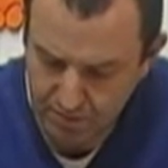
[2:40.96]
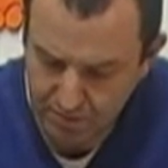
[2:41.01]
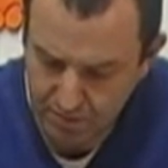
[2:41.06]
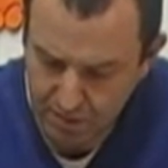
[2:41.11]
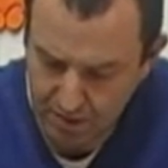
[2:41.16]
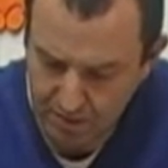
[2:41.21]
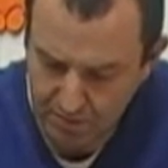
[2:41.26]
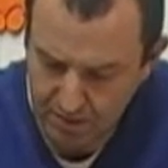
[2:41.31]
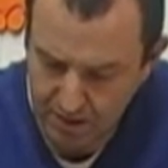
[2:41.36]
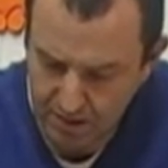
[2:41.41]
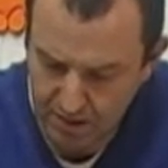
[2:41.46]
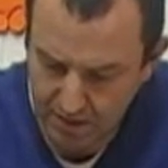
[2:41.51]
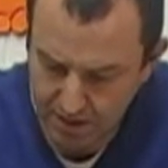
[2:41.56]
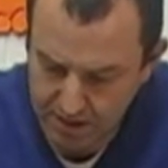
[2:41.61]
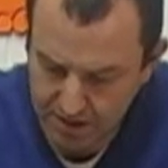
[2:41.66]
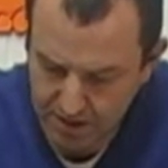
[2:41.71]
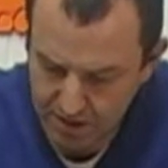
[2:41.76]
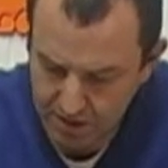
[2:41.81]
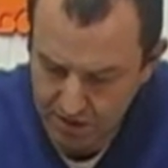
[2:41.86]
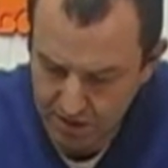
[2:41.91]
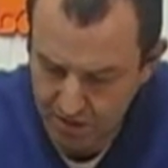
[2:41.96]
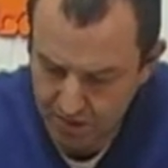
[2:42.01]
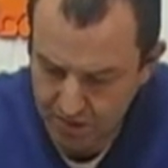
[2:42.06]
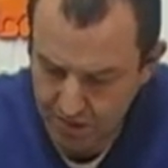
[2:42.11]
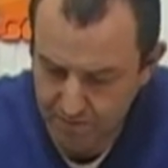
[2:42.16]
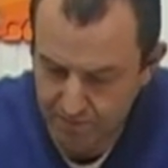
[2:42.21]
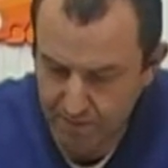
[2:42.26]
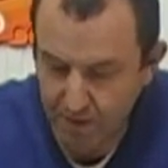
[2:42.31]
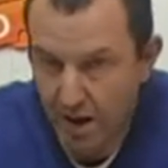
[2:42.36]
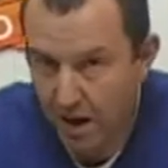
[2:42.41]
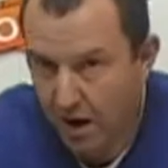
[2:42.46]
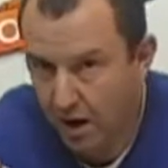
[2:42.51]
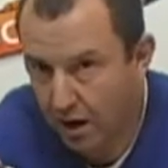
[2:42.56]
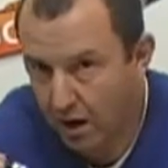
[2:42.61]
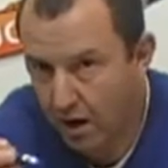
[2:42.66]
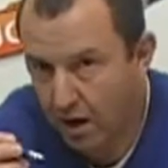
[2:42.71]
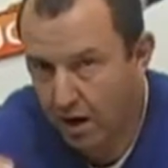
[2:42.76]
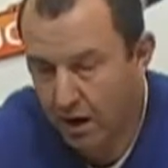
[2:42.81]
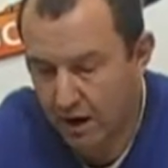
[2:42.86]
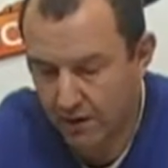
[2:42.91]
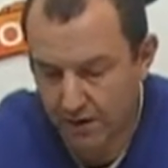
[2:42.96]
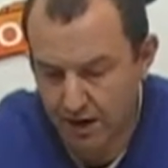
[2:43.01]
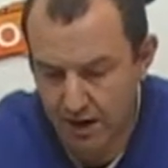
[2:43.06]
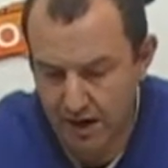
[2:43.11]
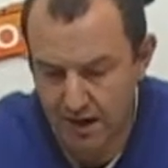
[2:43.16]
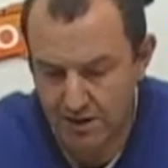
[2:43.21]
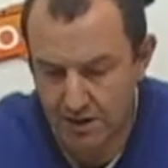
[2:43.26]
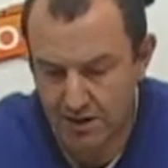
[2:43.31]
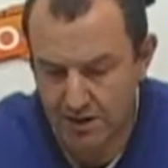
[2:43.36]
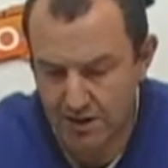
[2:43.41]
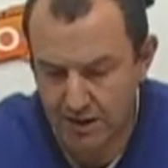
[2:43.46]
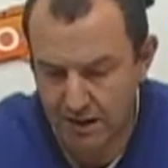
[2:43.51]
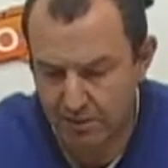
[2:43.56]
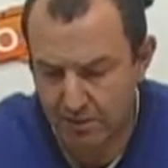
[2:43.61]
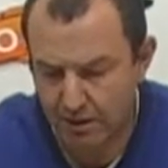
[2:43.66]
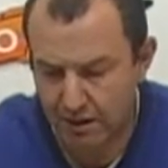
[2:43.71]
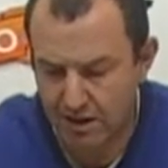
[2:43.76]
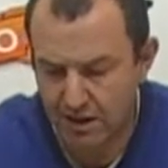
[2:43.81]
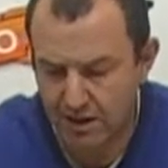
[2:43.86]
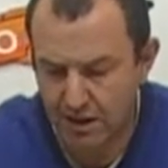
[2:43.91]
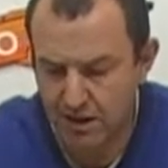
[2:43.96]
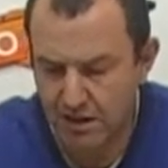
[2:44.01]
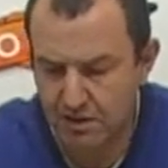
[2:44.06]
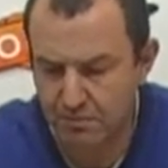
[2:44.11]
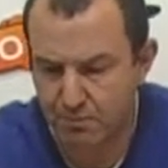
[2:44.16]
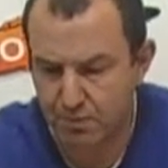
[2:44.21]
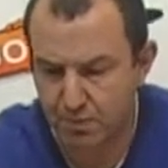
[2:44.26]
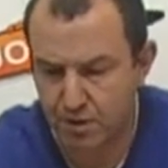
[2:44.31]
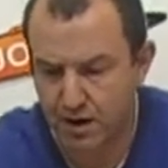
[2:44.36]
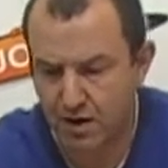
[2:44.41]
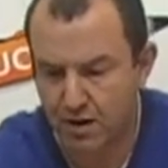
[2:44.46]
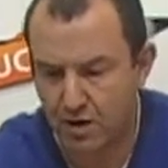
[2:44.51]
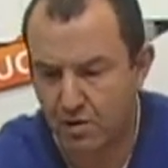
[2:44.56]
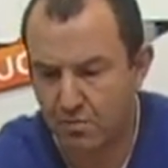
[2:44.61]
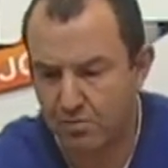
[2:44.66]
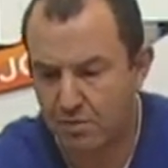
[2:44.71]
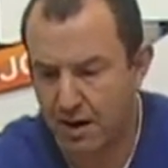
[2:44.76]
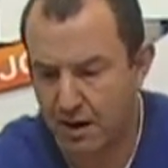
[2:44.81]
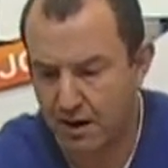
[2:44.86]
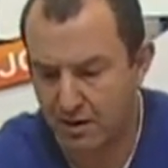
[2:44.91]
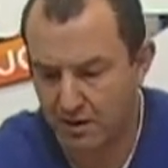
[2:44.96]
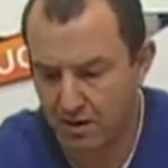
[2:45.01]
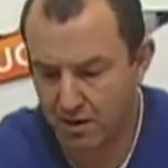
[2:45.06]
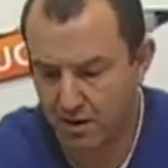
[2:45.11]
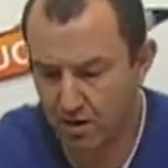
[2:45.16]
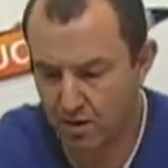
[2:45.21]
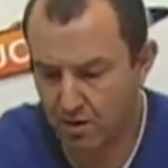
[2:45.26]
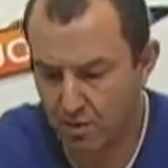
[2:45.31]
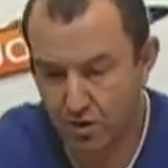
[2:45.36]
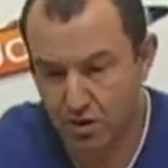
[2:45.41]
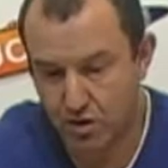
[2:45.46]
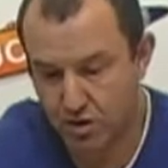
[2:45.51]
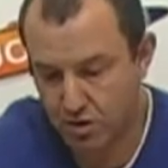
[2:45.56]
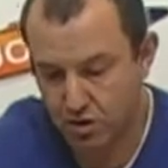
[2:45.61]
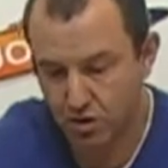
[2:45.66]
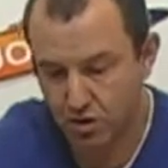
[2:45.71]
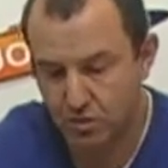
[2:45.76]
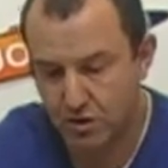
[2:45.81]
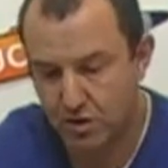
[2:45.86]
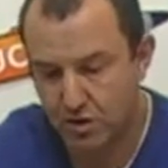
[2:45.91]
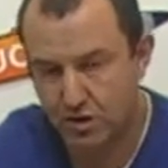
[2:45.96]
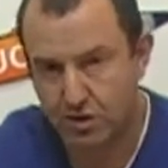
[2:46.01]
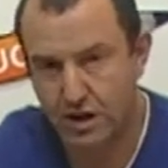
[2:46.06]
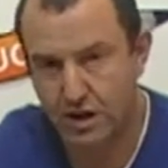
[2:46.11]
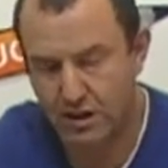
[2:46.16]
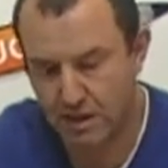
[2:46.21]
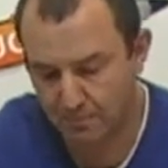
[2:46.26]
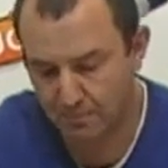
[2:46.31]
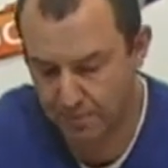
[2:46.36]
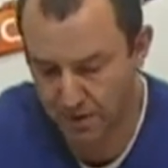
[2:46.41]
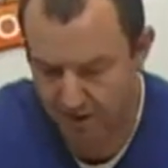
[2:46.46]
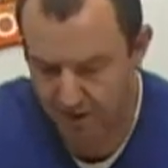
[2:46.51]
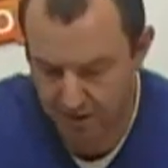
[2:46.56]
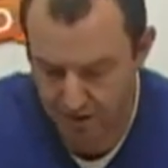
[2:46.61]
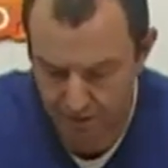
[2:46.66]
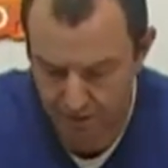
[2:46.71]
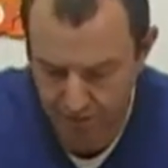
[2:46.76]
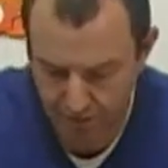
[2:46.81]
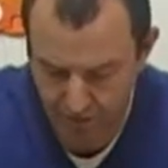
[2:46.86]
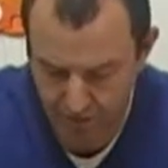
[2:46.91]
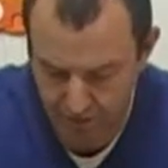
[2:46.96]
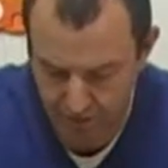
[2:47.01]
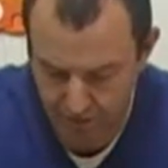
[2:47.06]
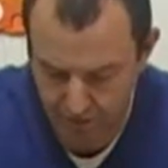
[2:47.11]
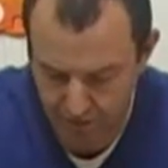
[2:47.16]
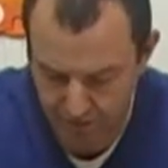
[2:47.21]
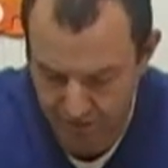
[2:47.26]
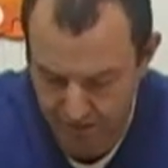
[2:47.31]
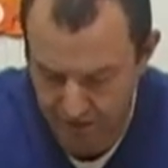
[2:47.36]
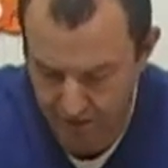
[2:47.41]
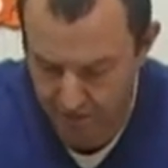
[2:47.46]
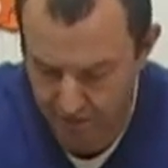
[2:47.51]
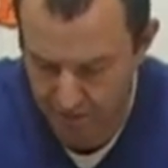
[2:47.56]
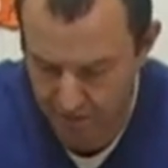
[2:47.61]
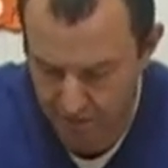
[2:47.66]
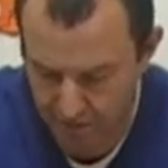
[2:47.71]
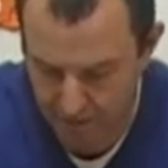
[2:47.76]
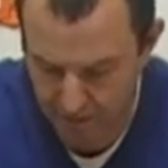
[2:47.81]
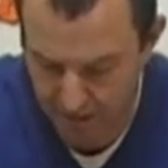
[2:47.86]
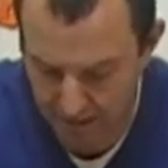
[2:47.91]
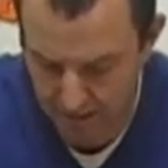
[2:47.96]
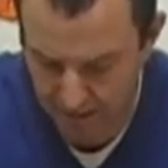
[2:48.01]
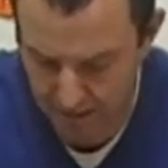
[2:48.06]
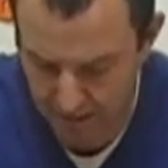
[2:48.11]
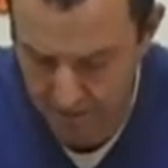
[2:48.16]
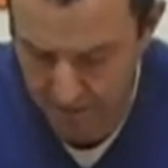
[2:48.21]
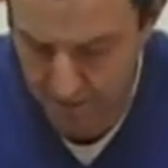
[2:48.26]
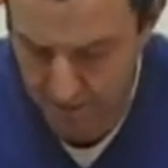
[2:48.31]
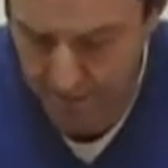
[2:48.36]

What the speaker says: why I'm getting that. So live as it's happening, let's take this brand new pen, which you saw me just take that pink thing off, and see if I get that with the black.